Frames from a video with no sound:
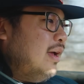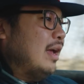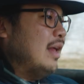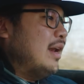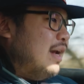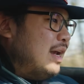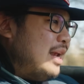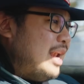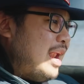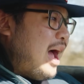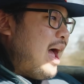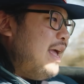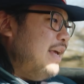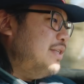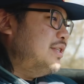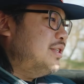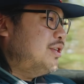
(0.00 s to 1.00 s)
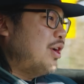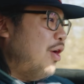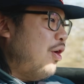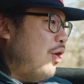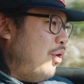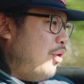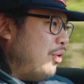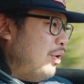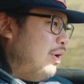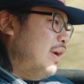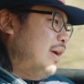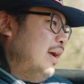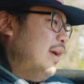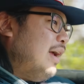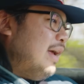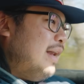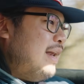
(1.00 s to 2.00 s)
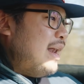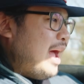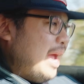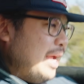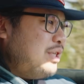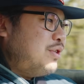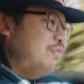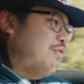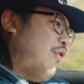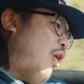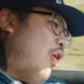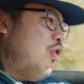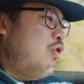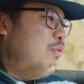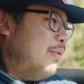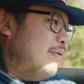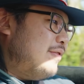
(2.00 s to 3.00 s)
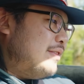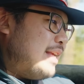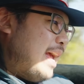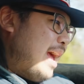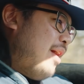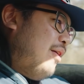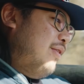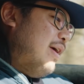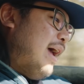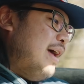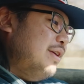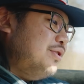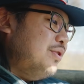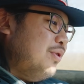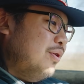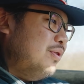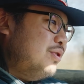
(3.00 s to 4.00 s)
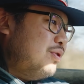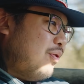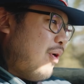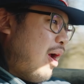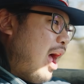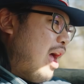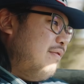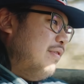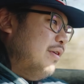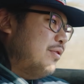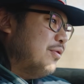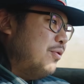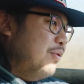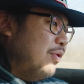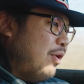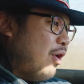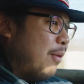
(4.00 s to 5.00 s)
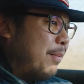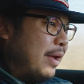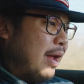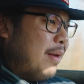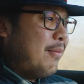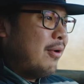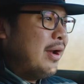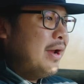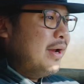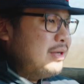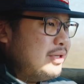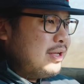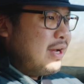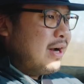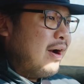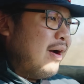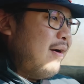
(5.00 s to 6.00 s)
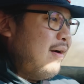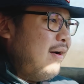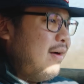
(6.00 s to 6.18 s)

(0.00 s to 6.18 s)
And a nice tone and nice volume of sound as you're driving through the RPM range there.